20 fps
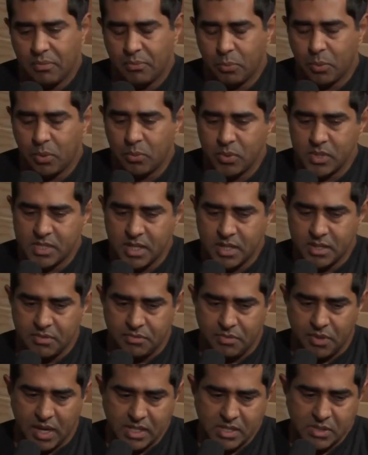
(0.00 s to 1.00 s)
when we said to
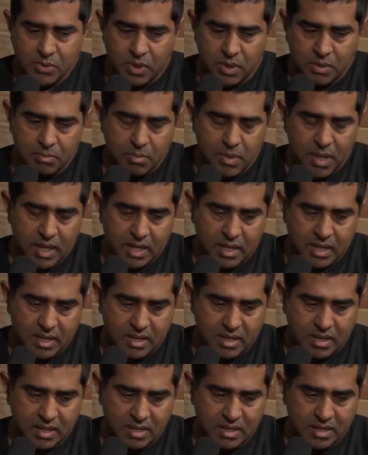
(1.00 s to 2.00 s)
Fox we want to
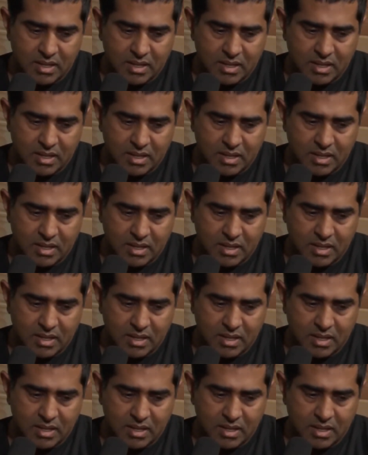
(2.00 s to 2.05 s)
make